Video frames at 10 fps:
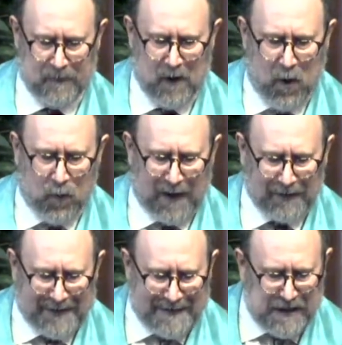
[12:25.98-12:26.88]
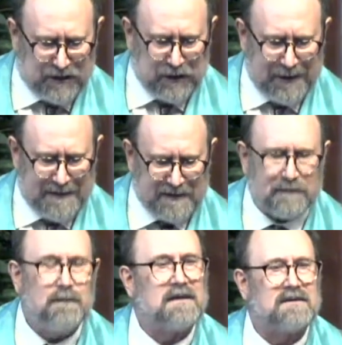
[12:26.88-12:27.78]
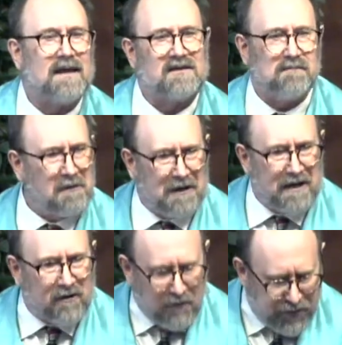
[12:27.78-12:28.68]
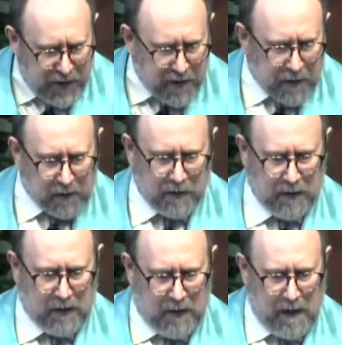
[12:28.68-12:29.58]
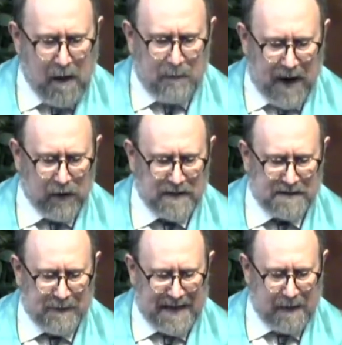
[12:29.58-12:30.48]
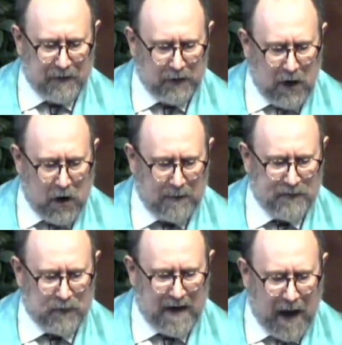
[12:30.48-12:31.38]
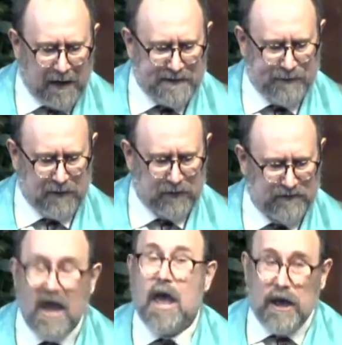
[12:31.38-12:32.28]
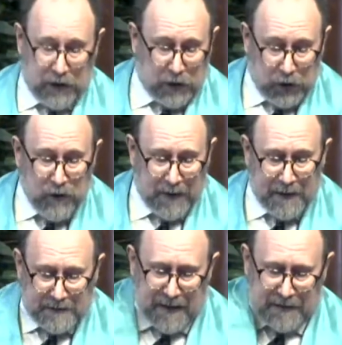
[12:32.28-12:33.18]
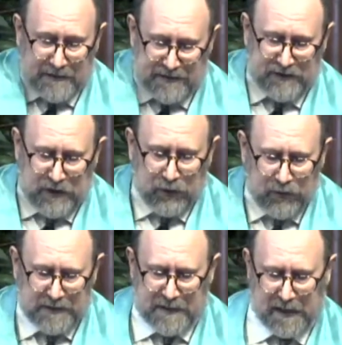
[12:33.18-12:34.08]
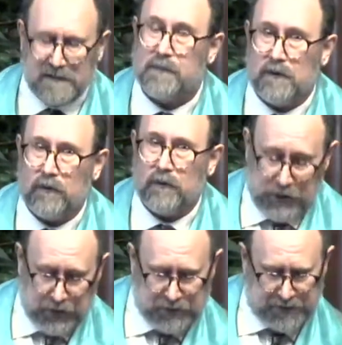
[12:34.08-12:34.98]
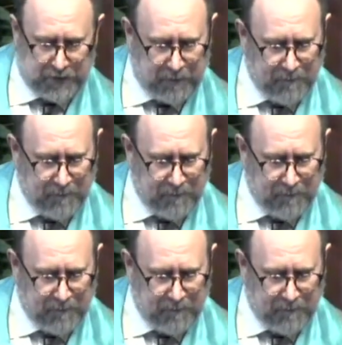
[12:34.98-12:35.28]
While initially dismissed as political theater, parents became alarmed when hospitals, including Texas Children's Hospital in Houston,